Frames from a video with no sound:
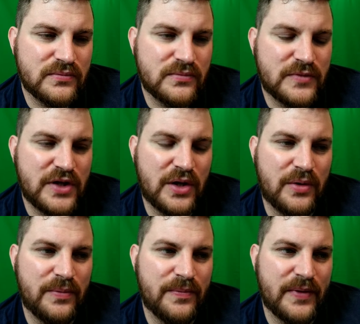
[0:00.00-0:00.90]

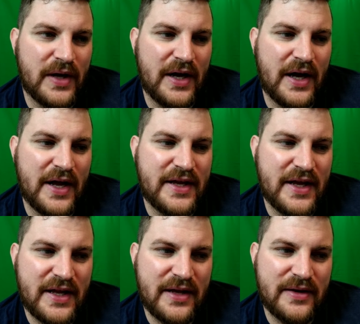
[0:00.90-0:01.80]
So I
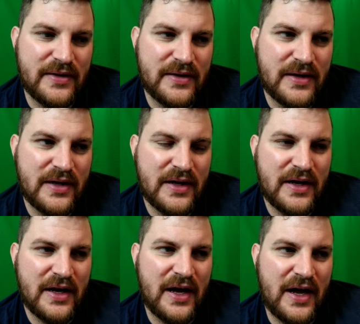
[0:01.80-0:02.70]
get it.
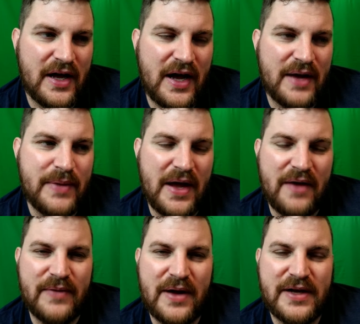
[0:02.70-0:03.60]

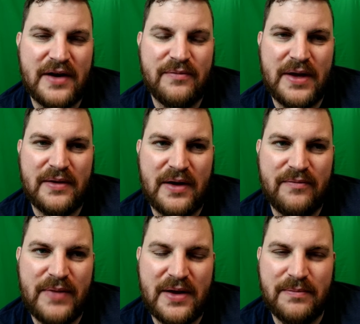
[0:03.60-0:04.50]
I'm
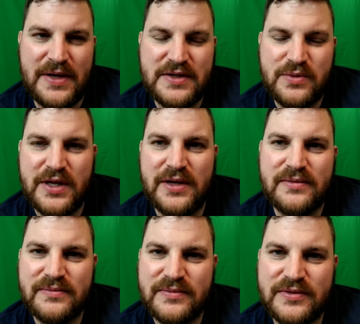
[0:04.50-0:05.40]
making peace with it.
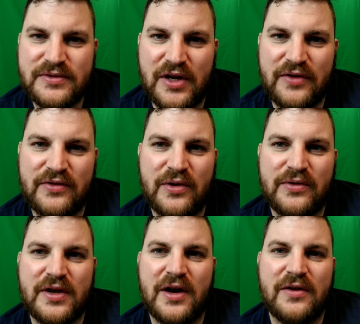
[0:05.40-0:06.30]
Jon Snow is
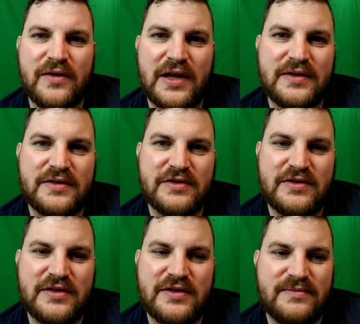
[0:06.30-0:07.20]
a character that just
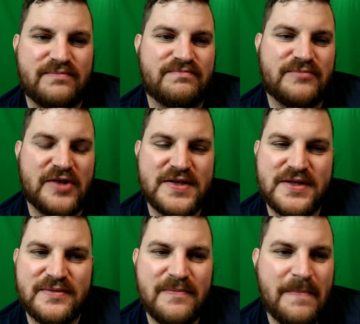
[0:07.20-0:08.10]

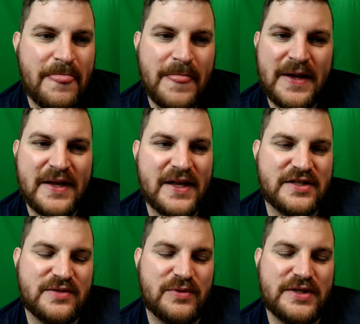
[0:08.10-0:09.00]
doesn't. That's
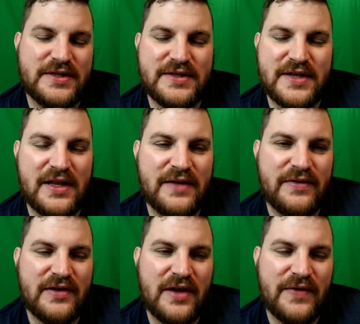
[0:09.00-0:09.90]
just where he's got to live
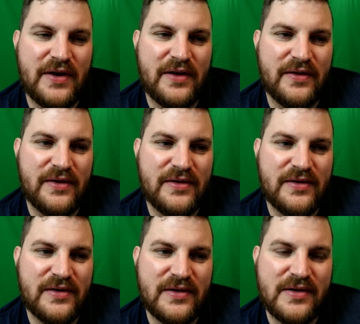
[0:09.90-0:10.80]
his life out on
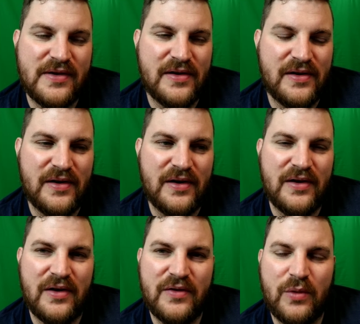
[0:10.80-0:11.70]

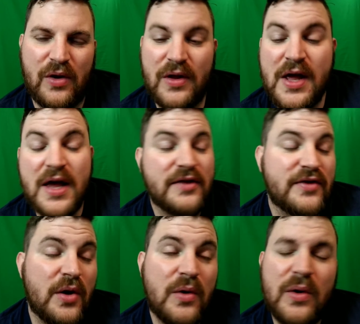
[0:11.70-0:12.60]
the wall.
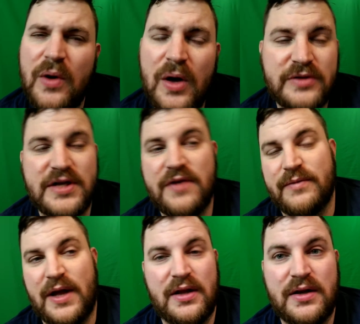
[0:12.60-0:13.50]
So aside from
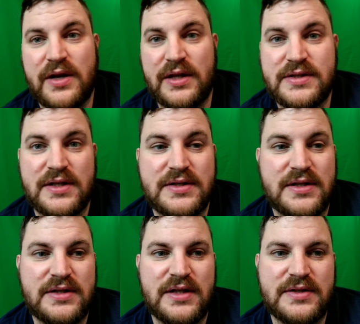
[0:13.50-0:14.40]
that, okay,
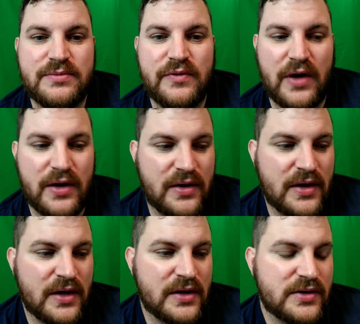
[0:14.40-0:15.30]
let's move on.
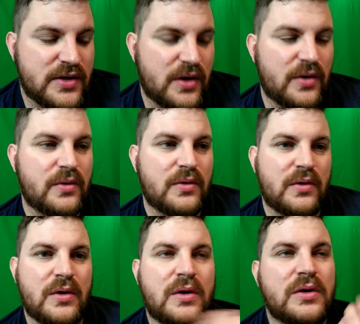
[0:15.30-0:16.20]
So
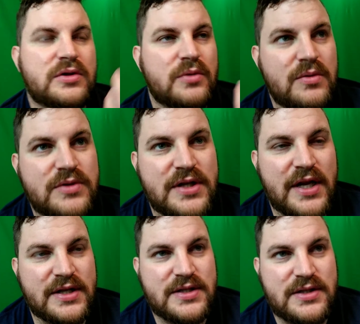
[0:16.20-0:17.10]
what was the
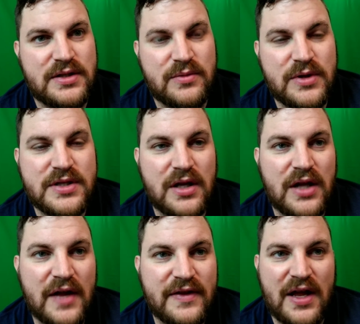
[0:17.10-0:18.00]
next? There wasn't a
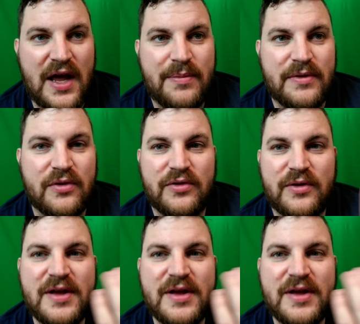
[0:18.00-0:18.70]
lot that happened. There's,